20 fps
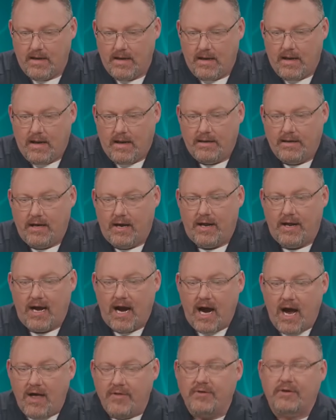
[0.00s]
Now,
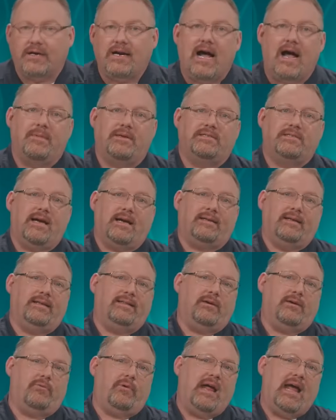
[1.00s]
other common technique
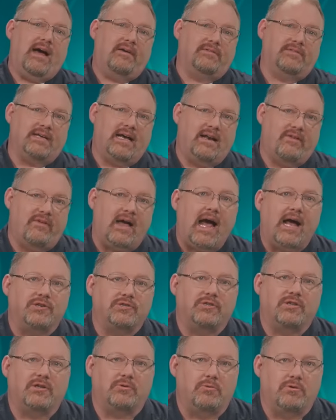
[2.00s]
that we have inside of Azure
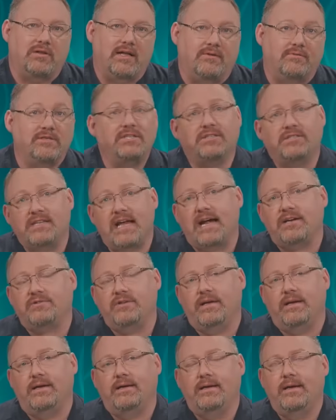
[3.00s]
that we're leveraging is
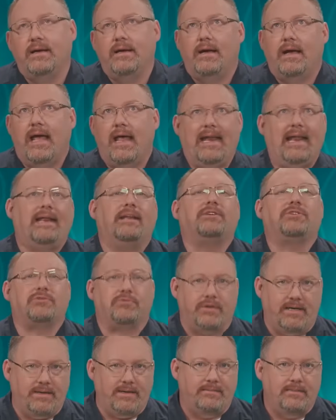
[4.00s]
actually an
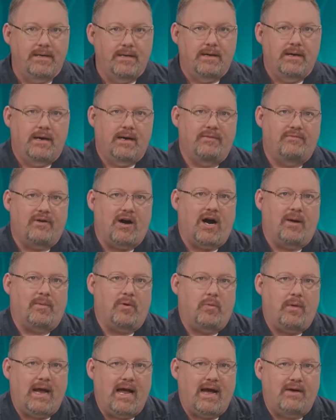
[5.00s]
industry environment
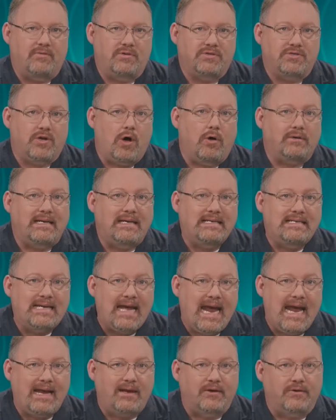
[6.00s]
we have, which is called
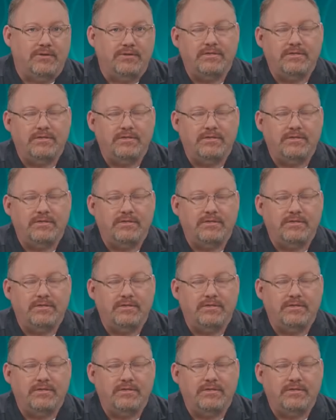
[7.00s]
containers. And